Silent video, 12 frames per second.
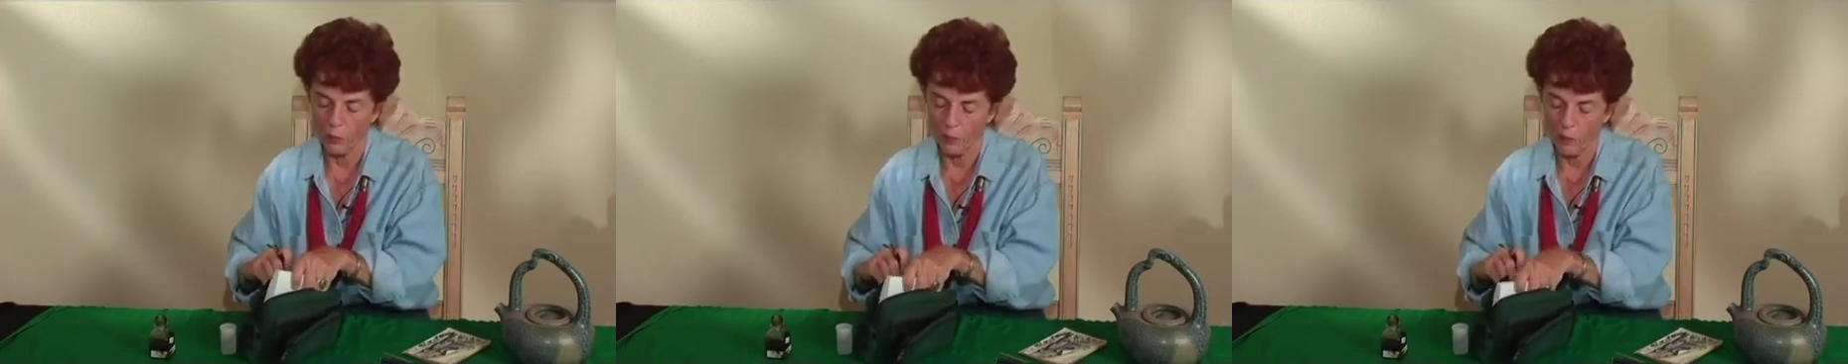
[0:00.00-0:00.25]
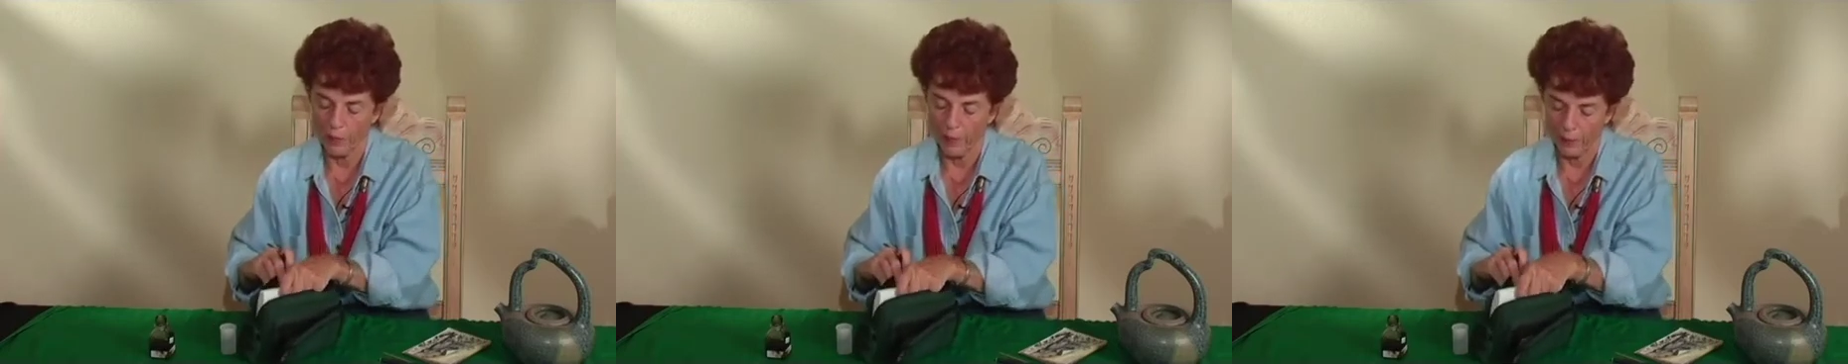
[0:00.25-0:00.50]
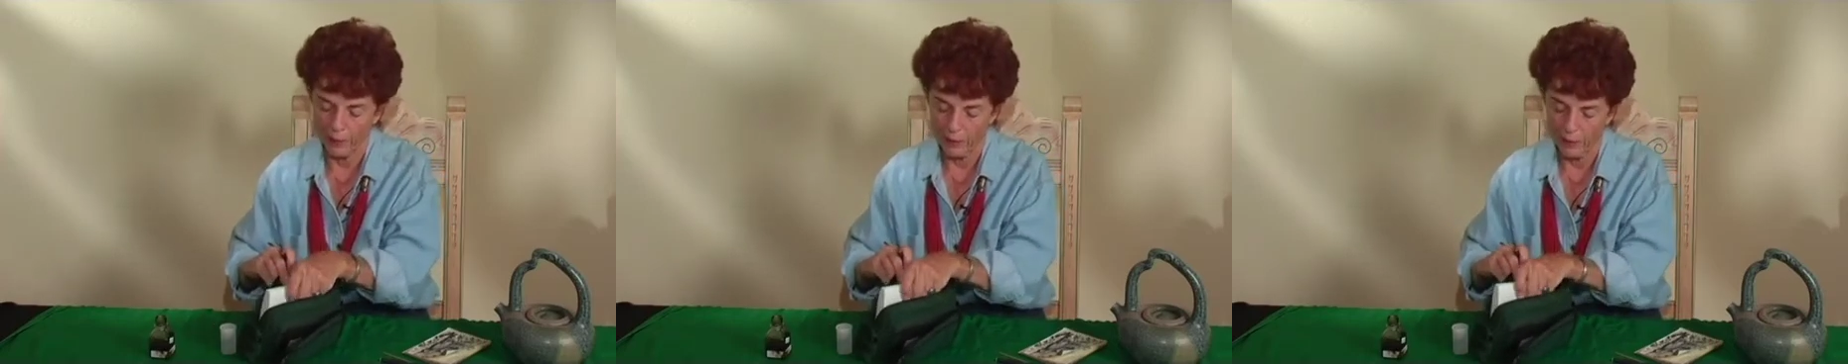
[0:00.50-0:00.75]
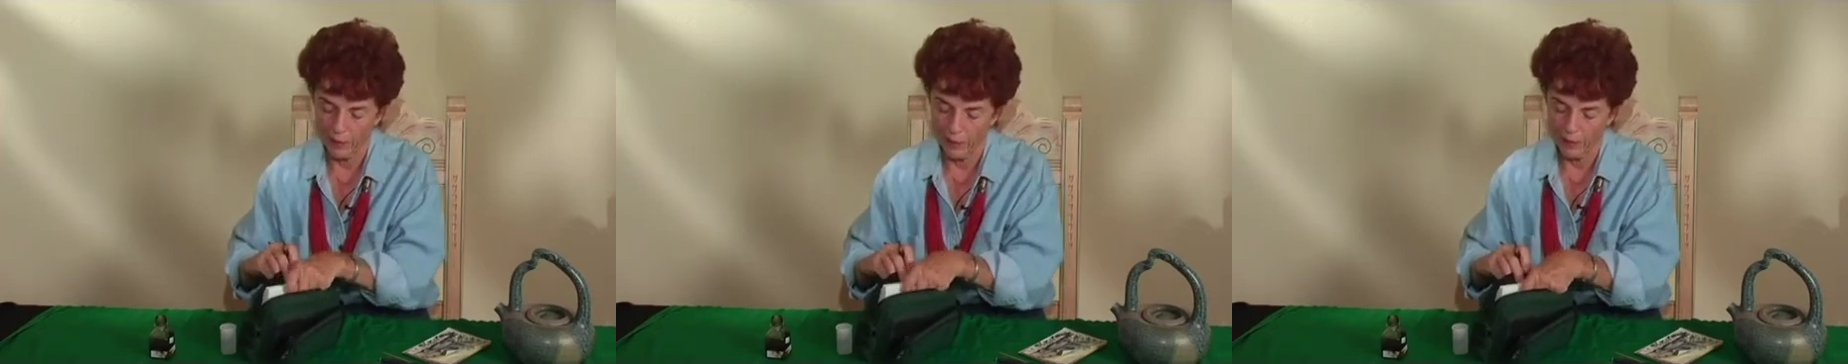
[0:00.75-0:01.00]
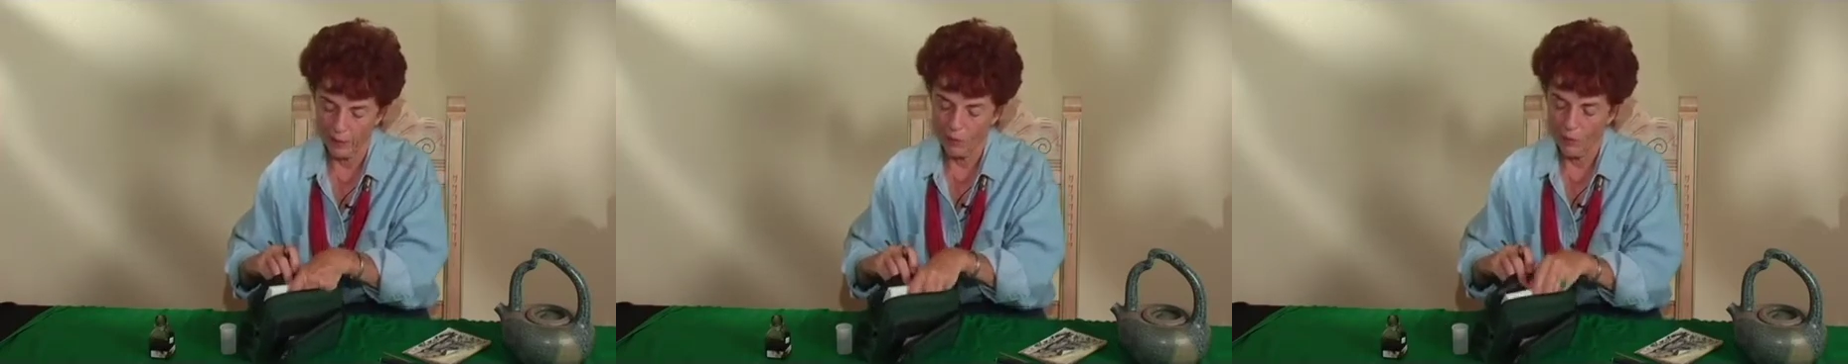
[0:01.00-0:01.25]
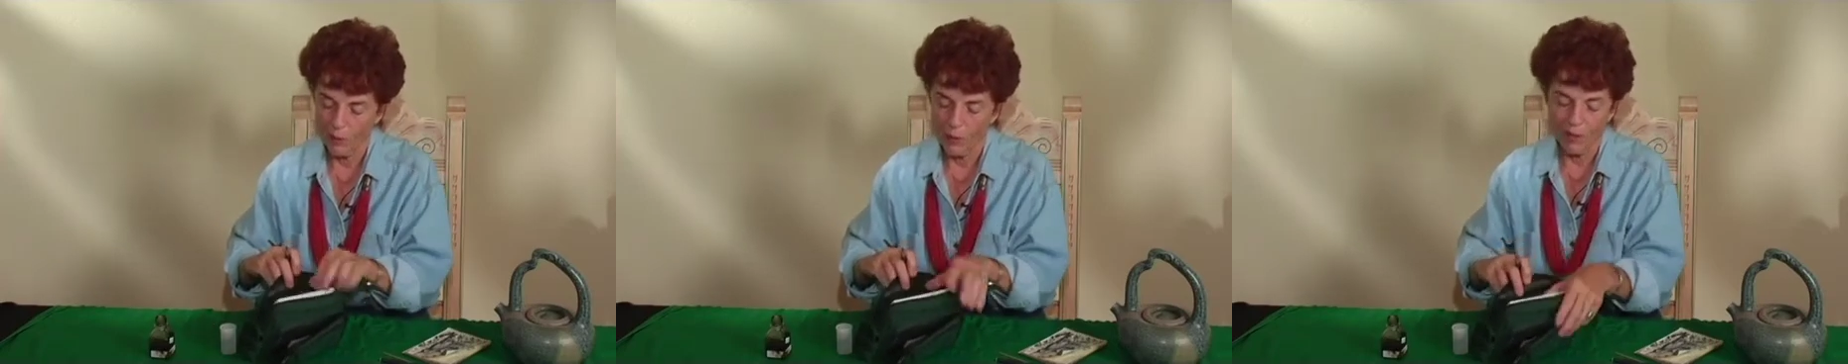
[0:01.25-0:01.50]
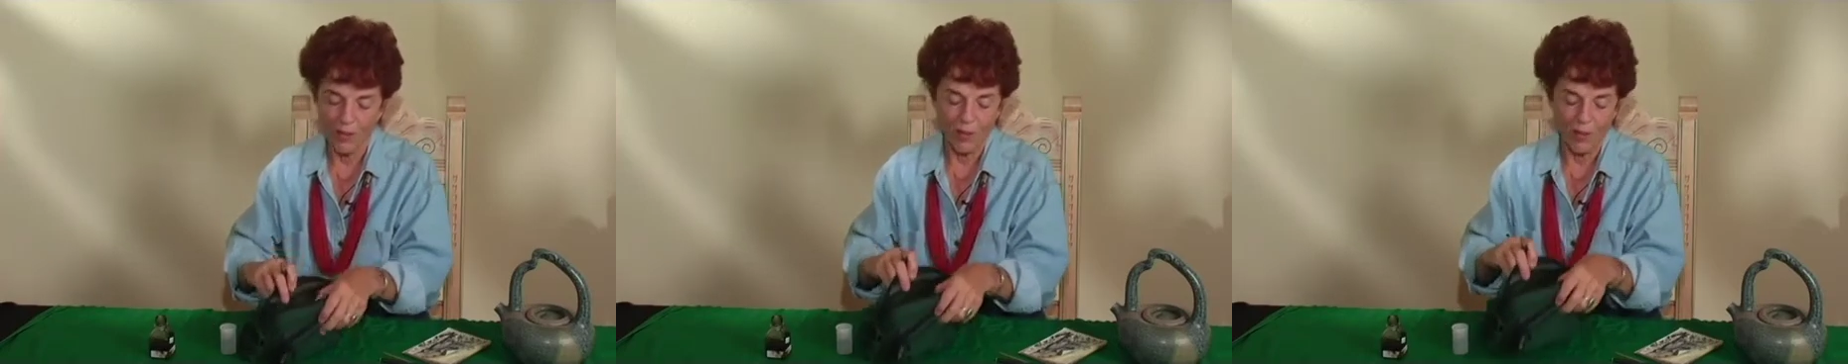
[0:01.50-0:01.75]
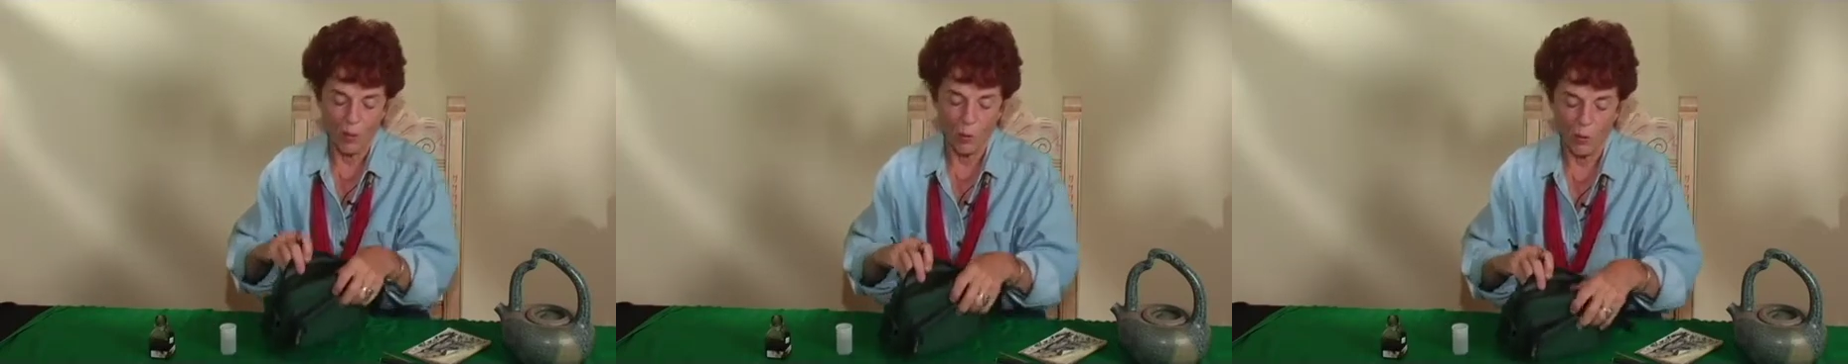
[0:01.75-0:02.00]
the bag.
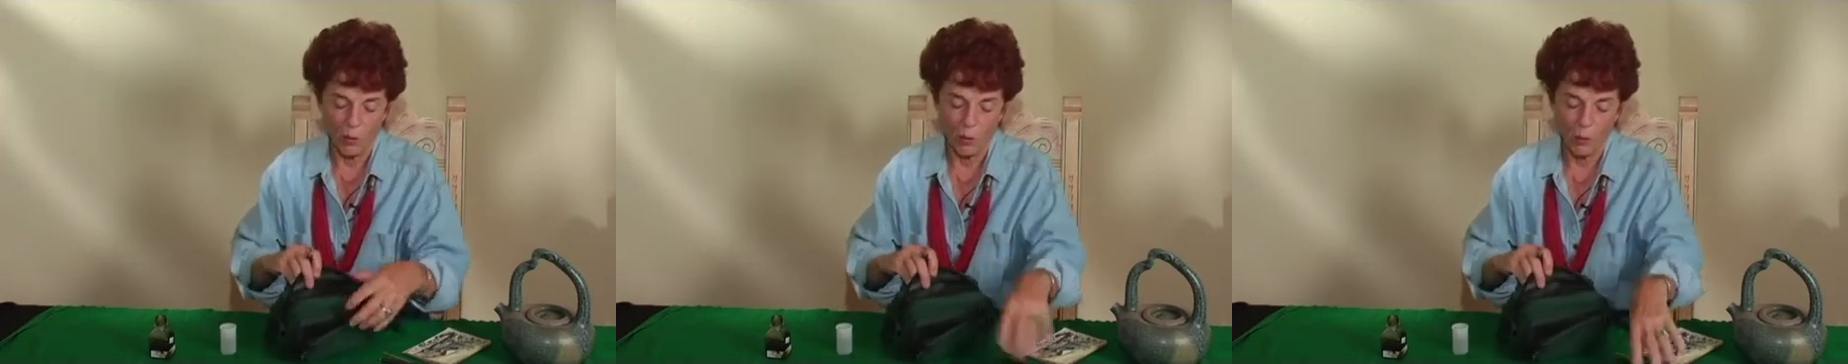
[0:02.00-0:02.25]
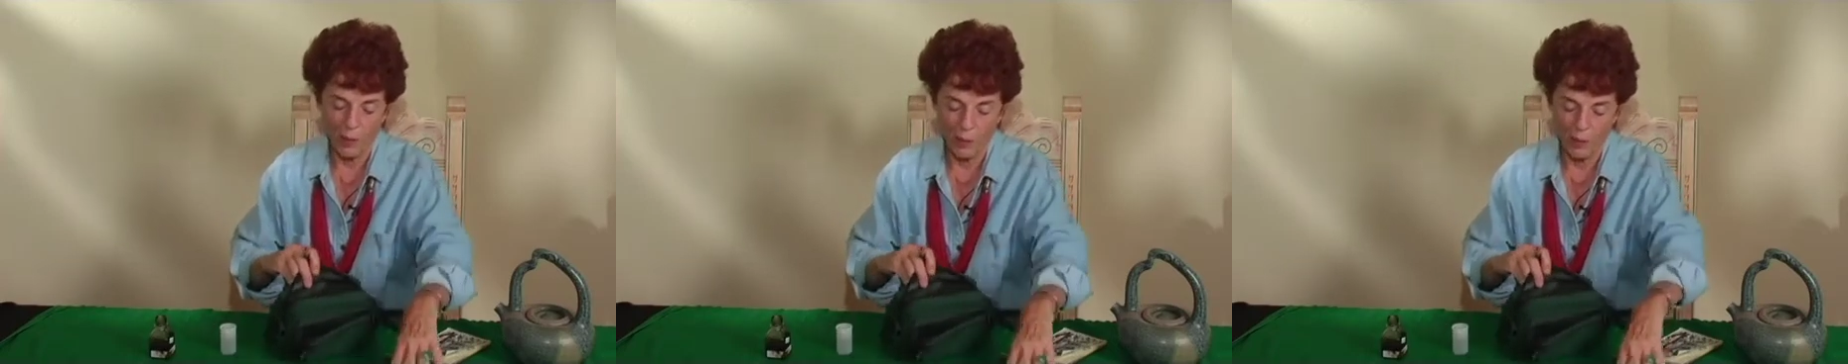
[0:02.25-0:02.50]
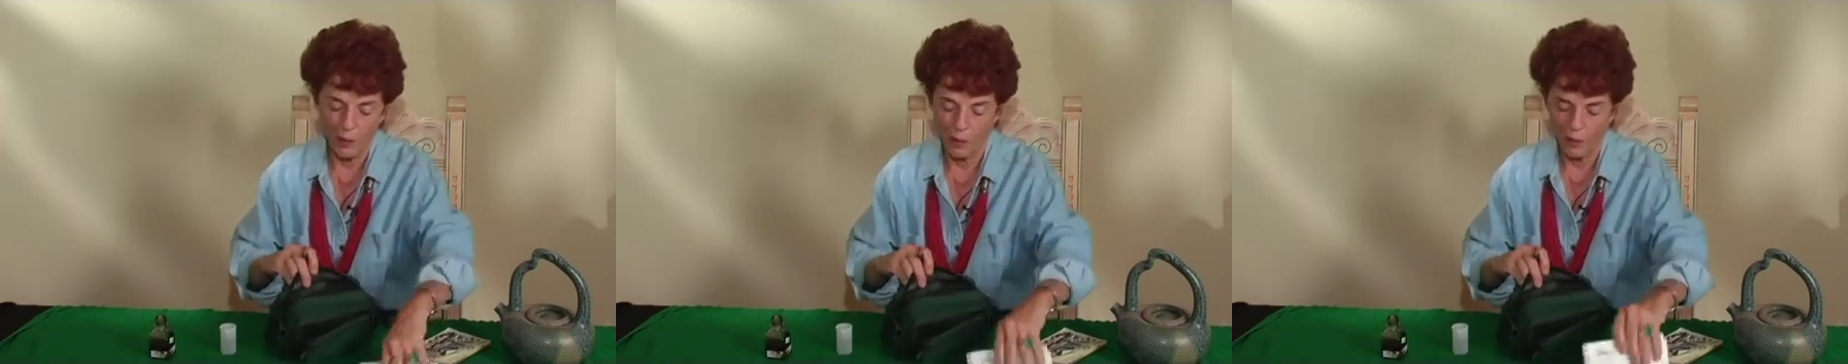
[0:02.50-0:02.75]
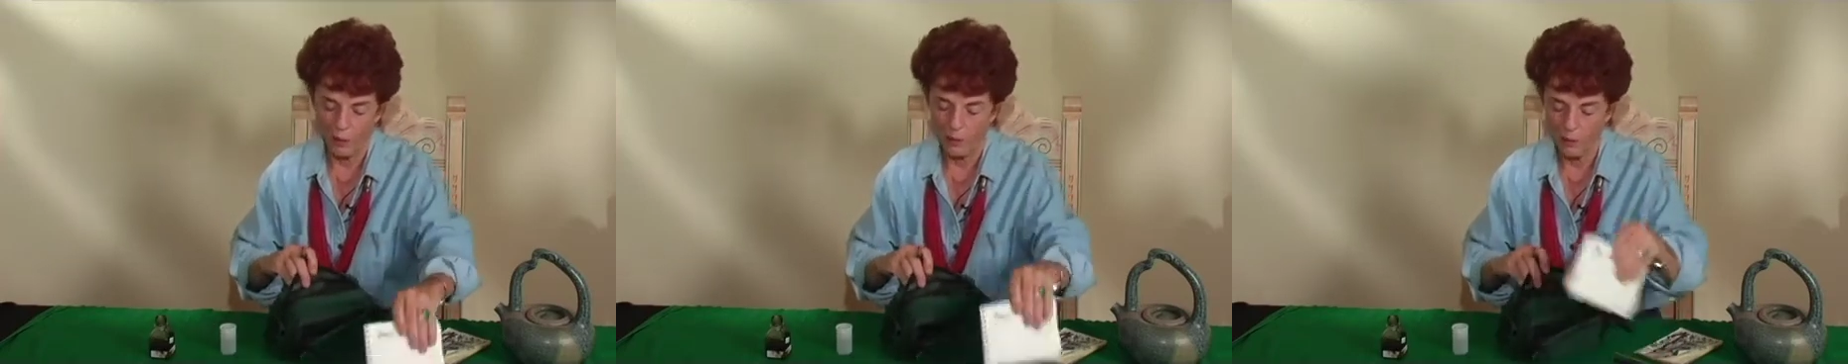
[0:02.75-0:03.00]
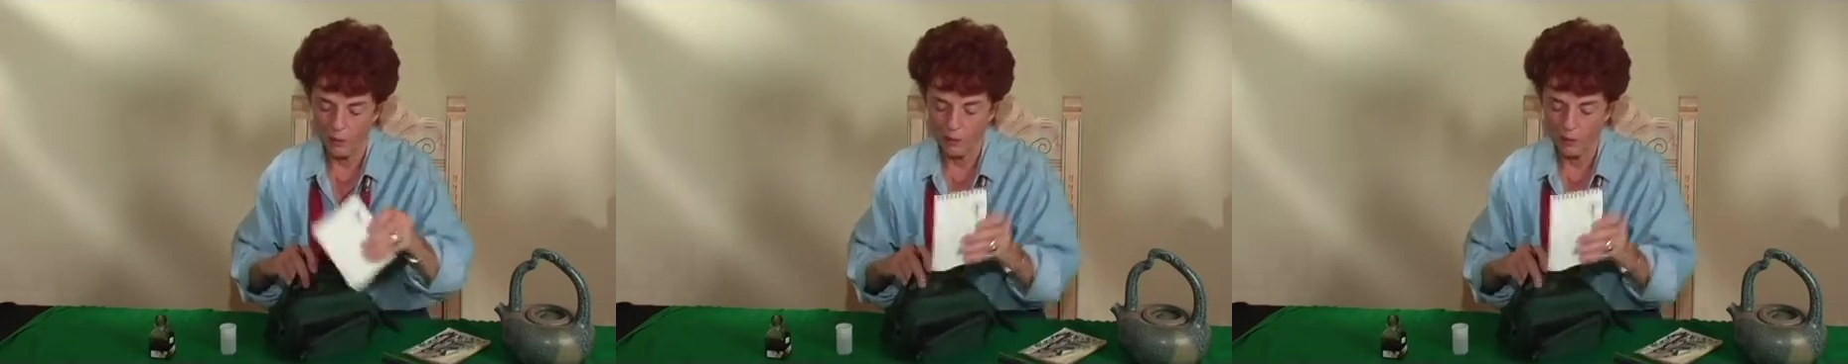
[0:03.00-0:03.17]
When you're ready to go,